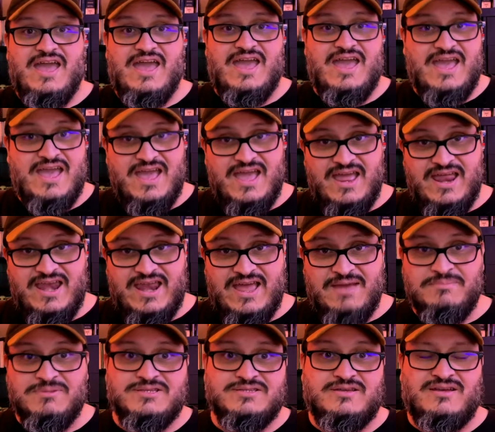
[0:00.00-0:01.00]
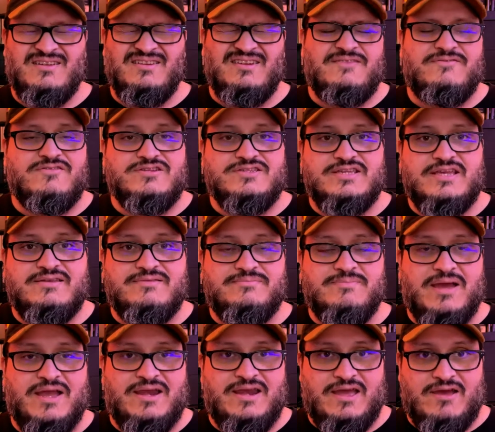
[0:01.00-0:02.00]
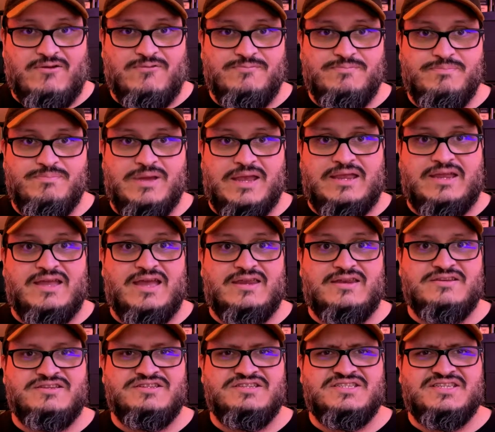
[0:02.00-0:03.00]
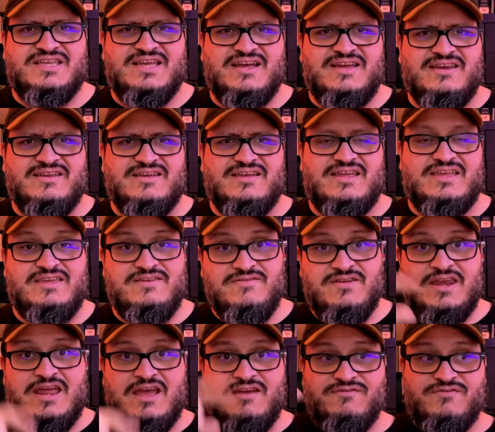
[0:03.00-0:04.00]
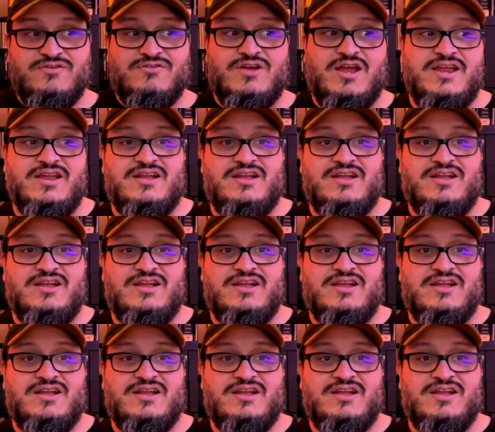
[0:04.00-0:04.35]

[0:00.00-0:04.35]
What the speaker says: And Amazon never sent mine out. Mine even after I